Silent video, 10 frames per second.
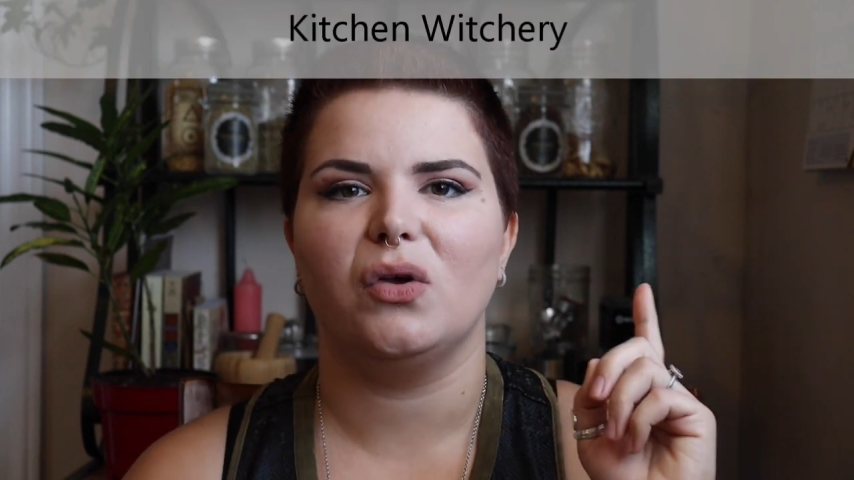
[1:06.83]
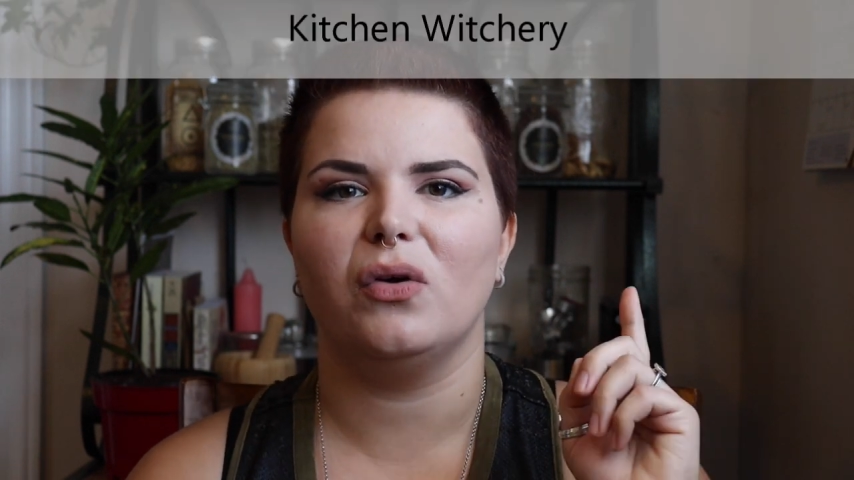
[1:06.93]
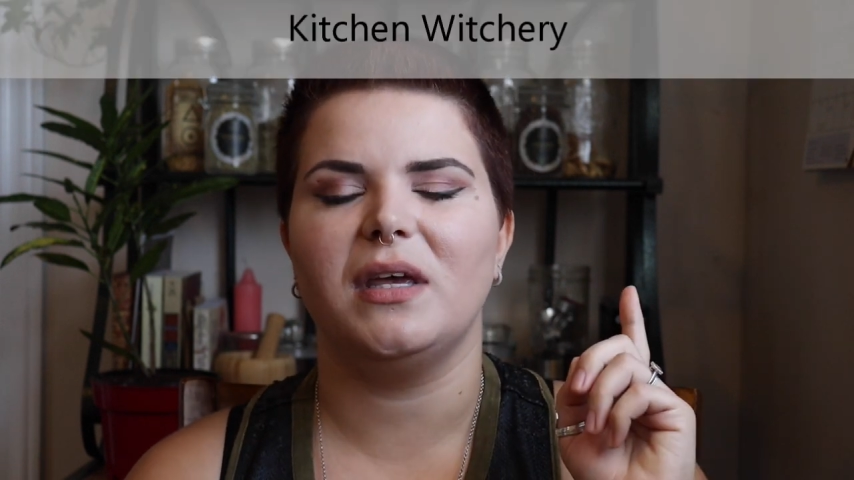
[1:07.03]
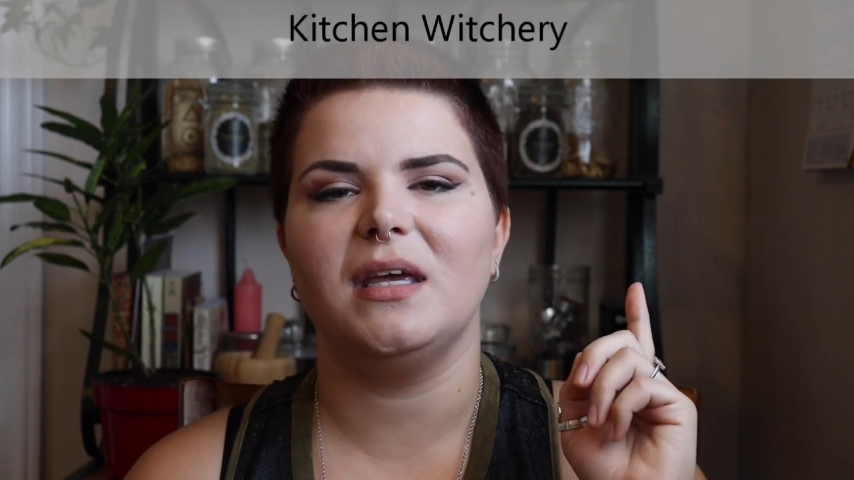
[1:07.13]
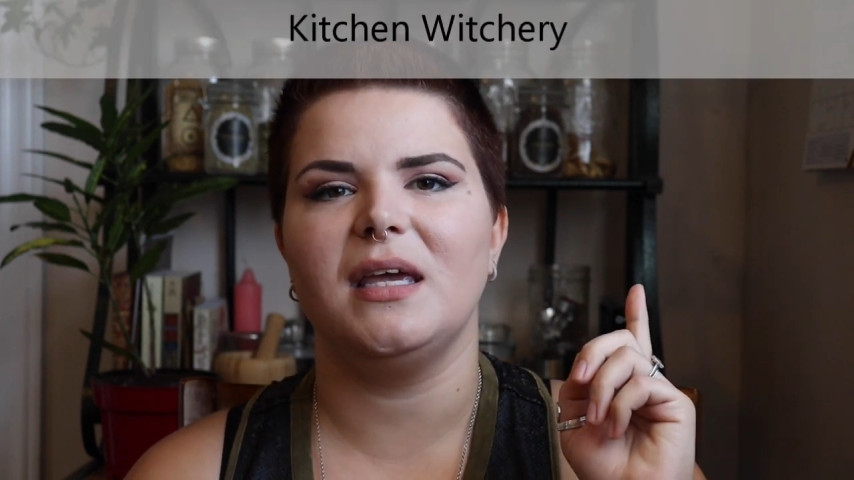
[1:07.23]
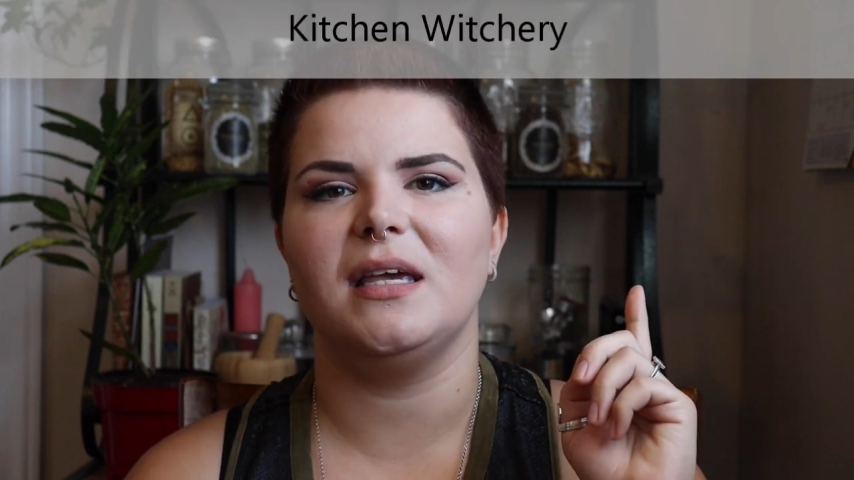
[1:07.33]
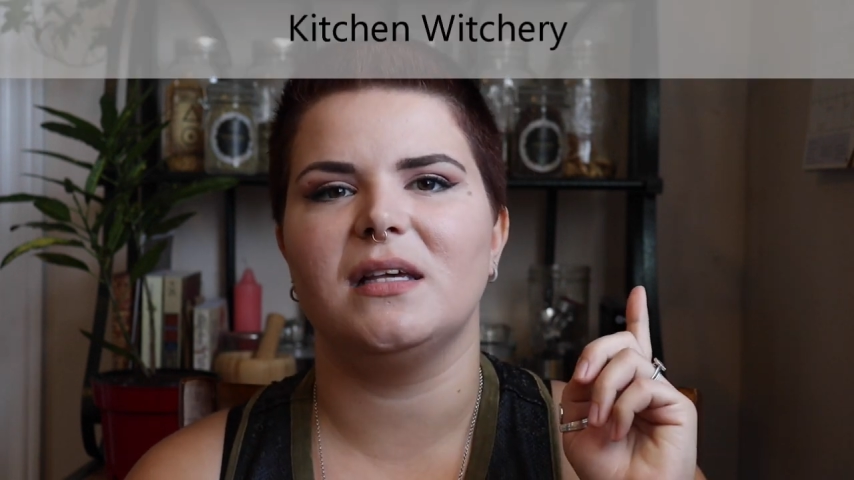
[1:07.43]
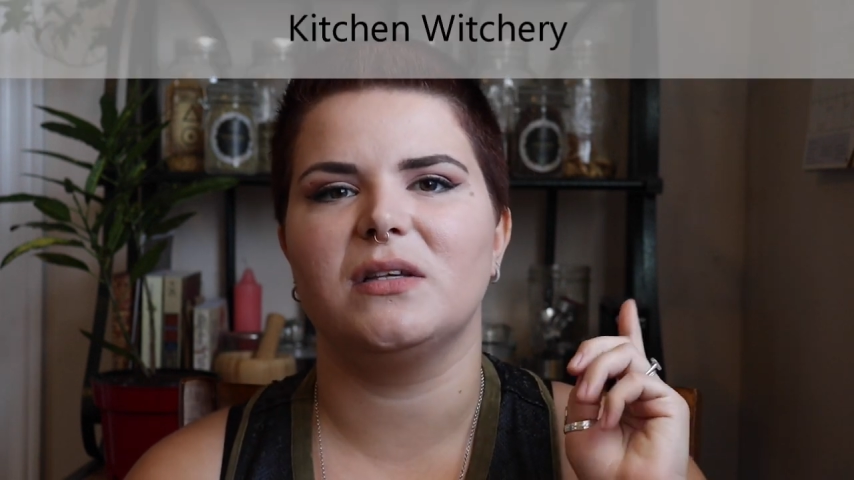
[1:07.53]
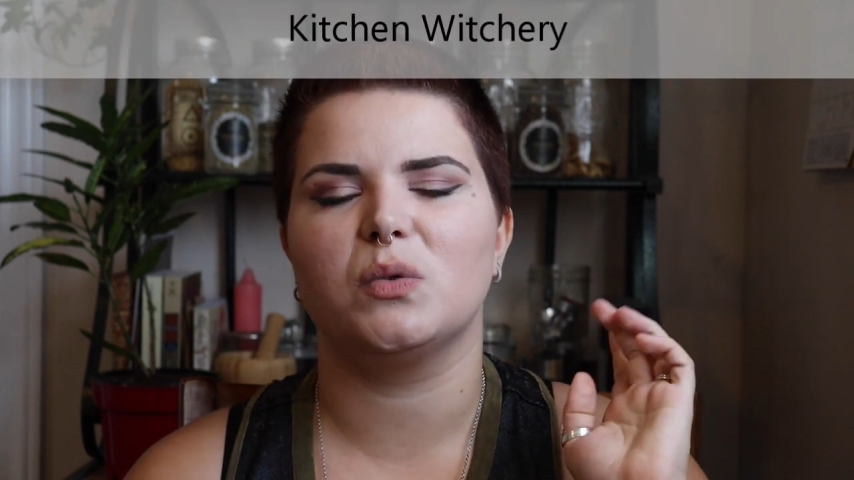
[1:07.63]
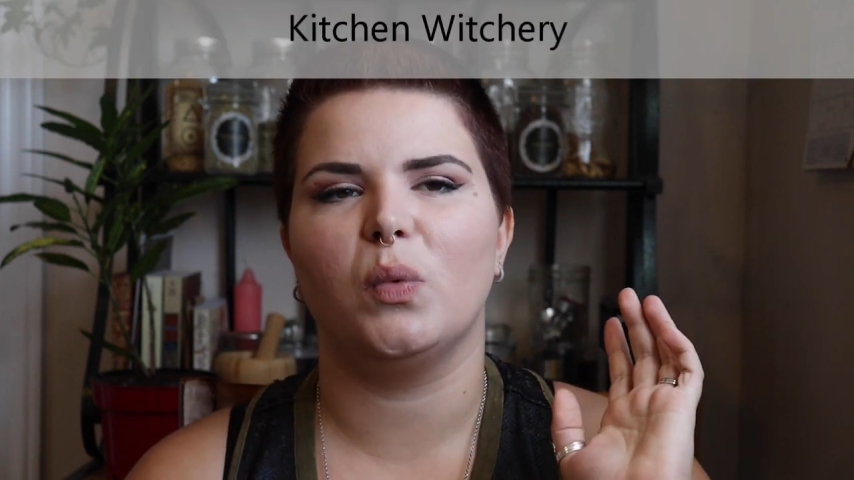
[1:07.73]
Cooking
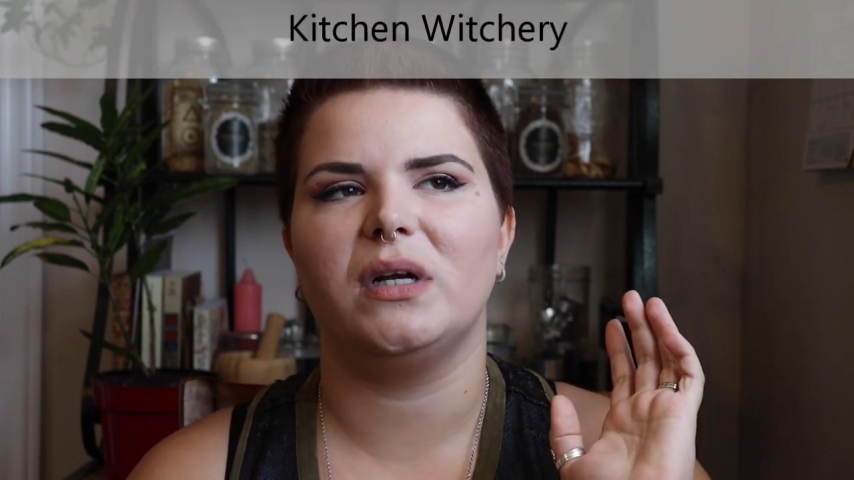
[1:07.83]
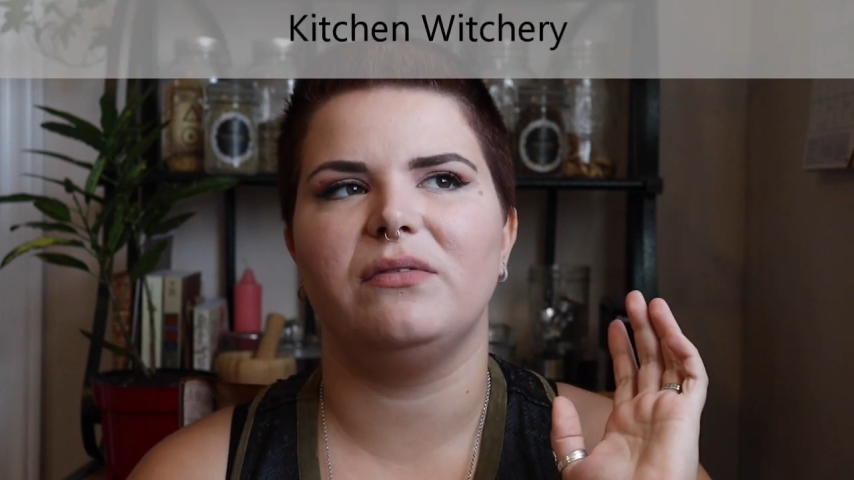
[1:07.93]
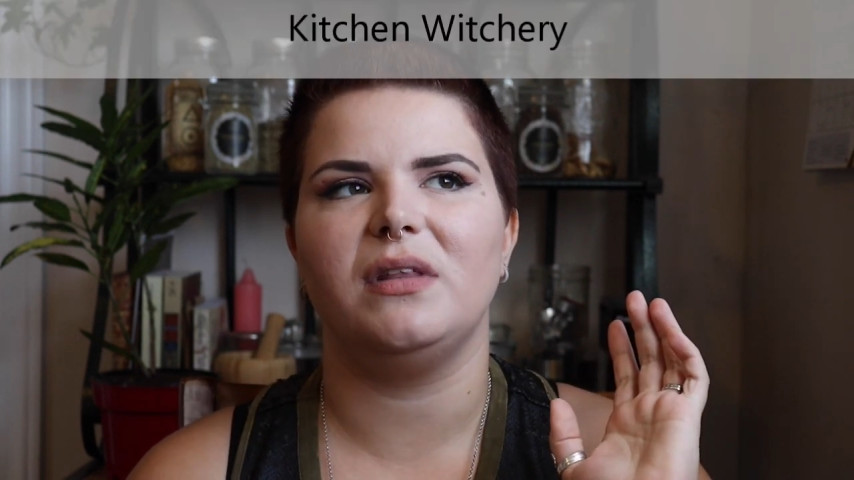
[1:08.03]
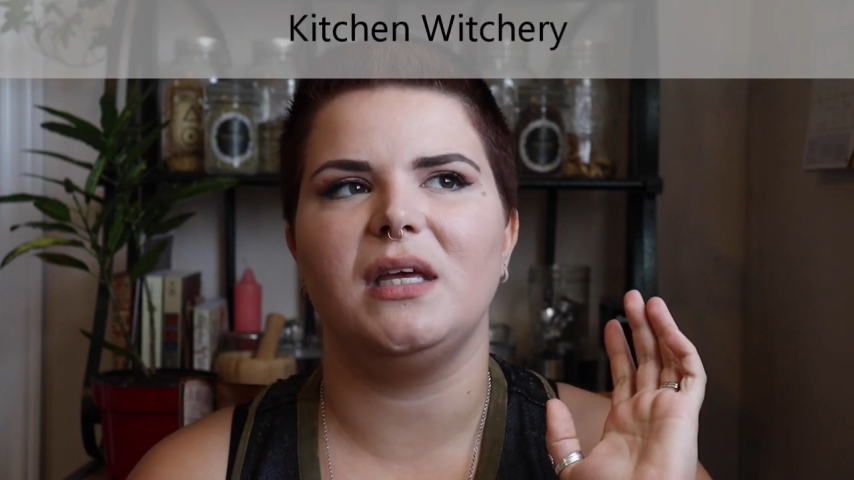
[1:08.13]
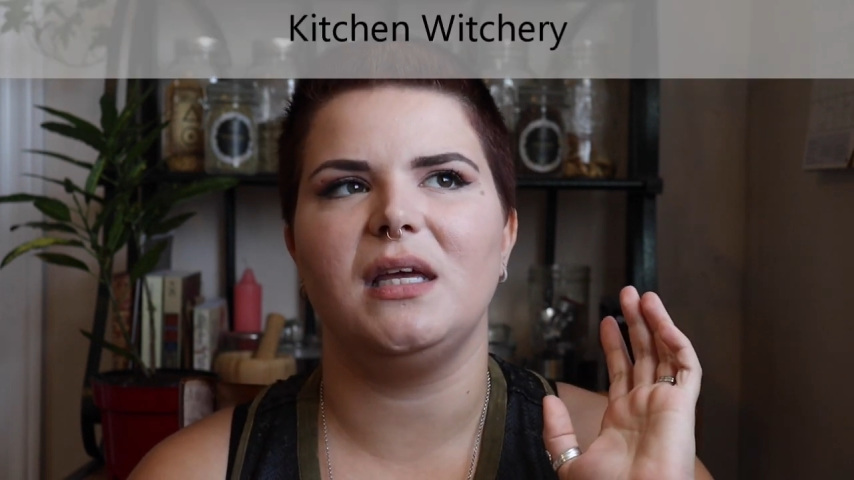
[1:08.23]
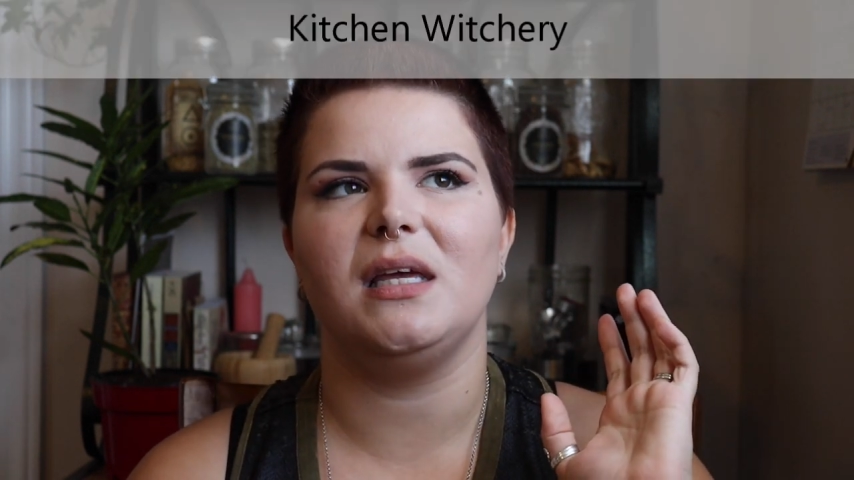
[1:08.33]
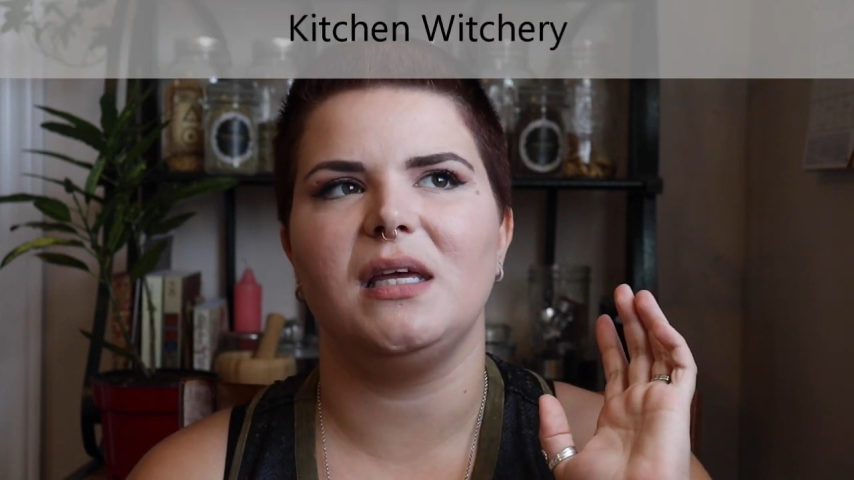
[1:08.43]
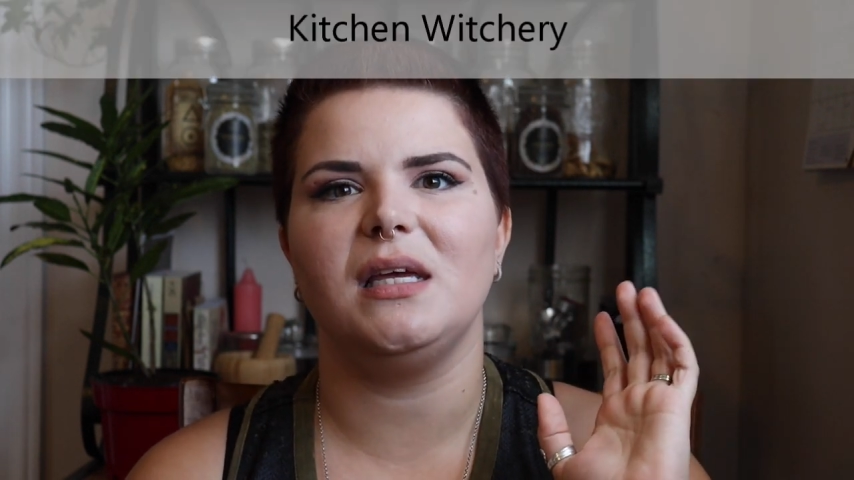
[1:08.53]
is one of the